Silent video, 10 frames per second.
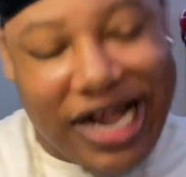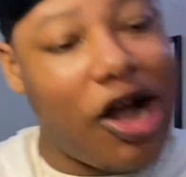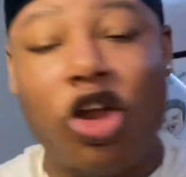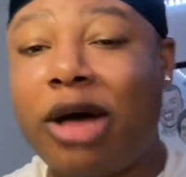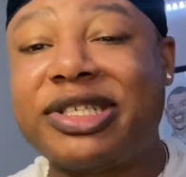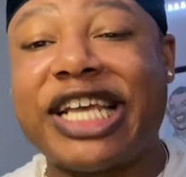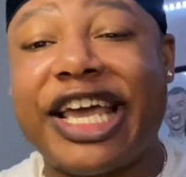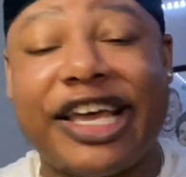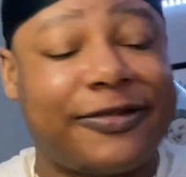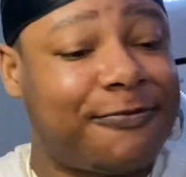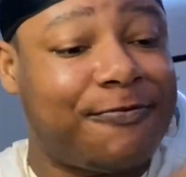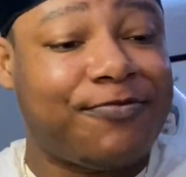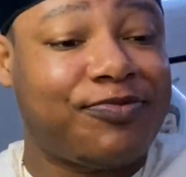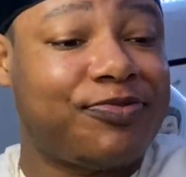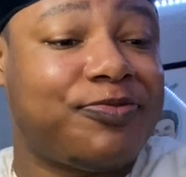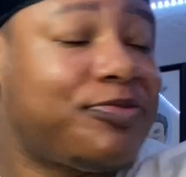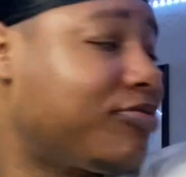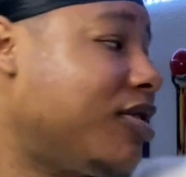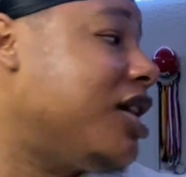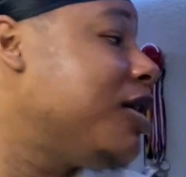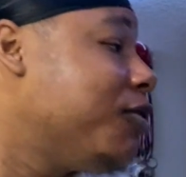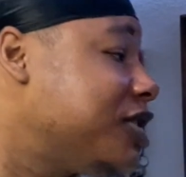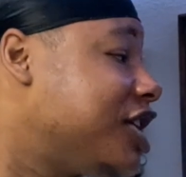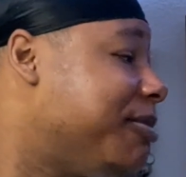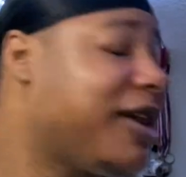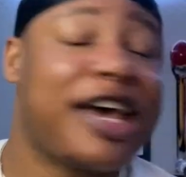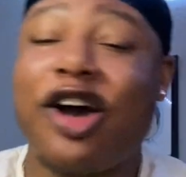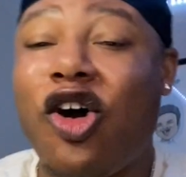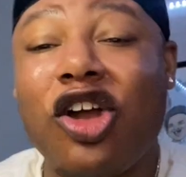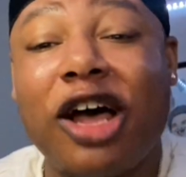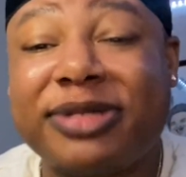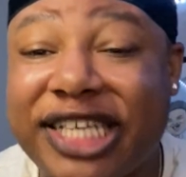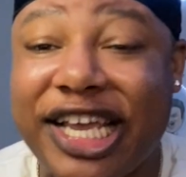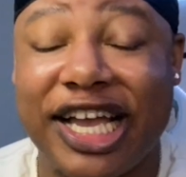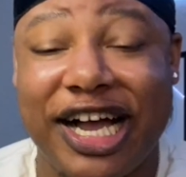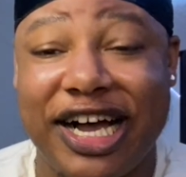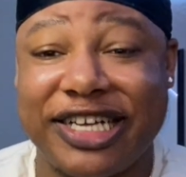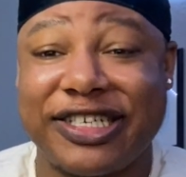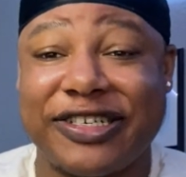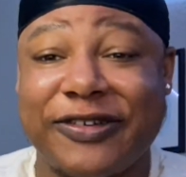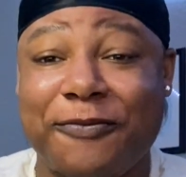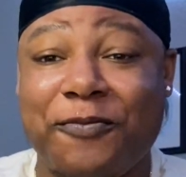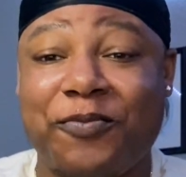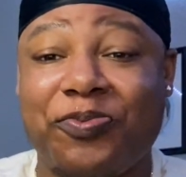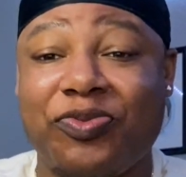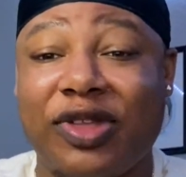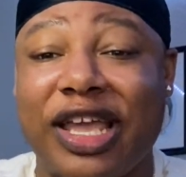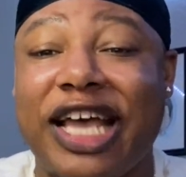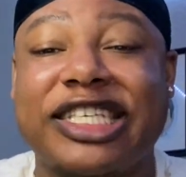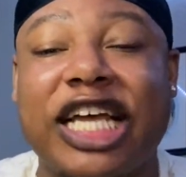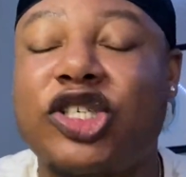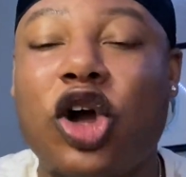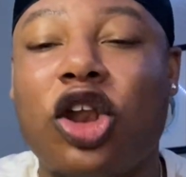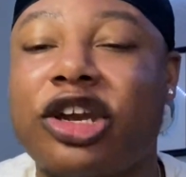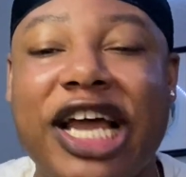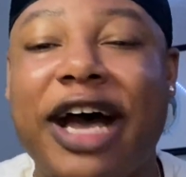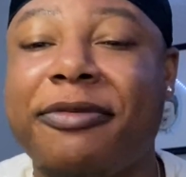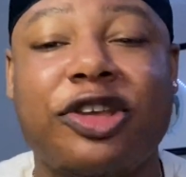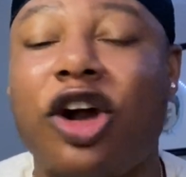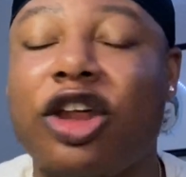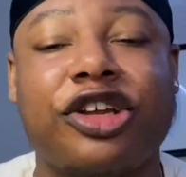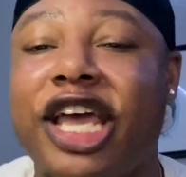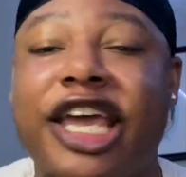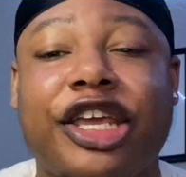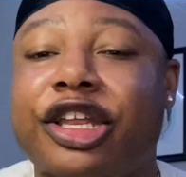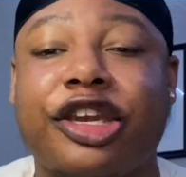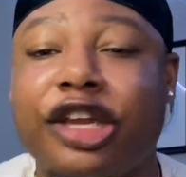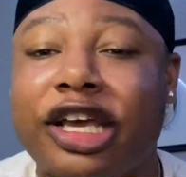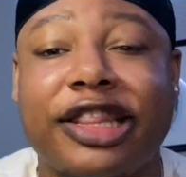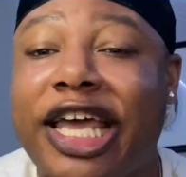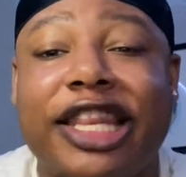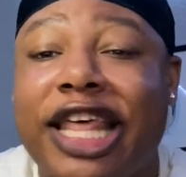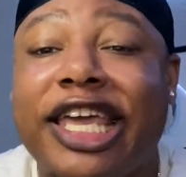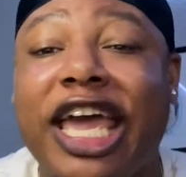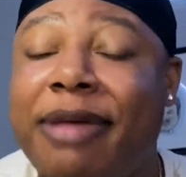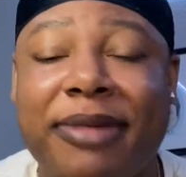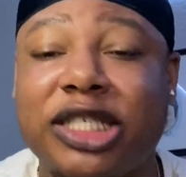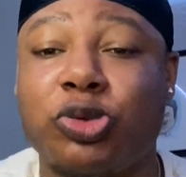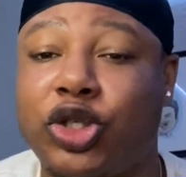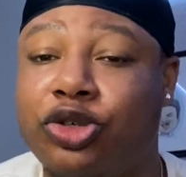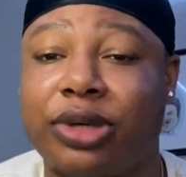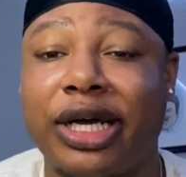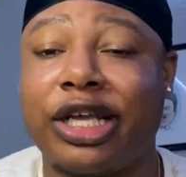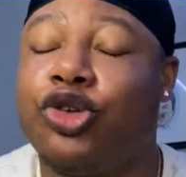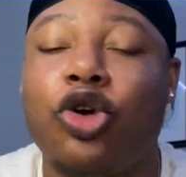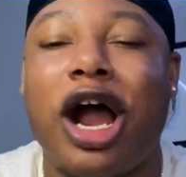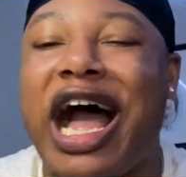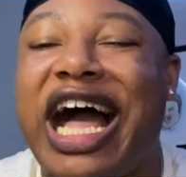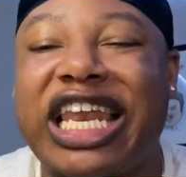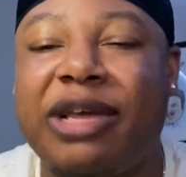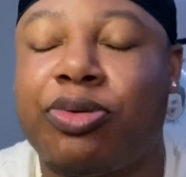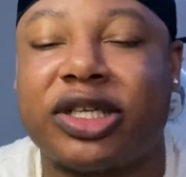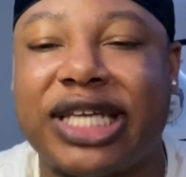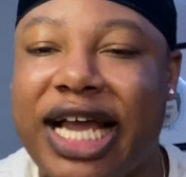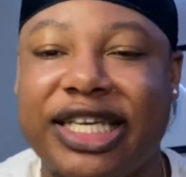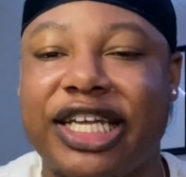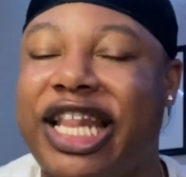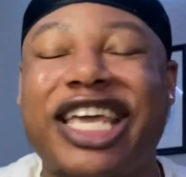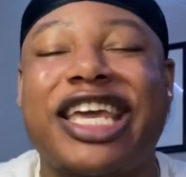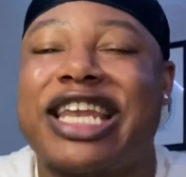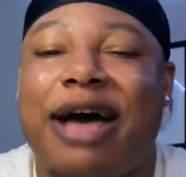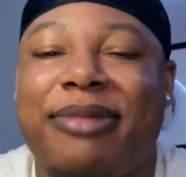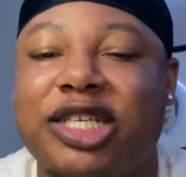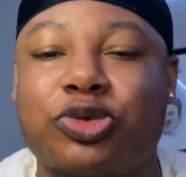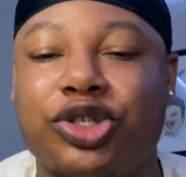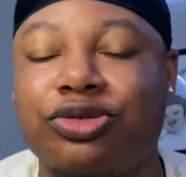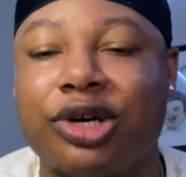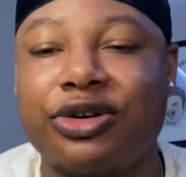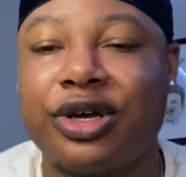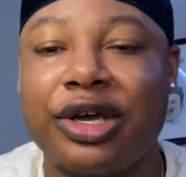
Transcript: all I'm saying, what's up, man? All I'm saying, guys, is that y'all are not, y'all are, hey, they can't mess with you, bro. You are highly protected. They cannot mess with you, bro.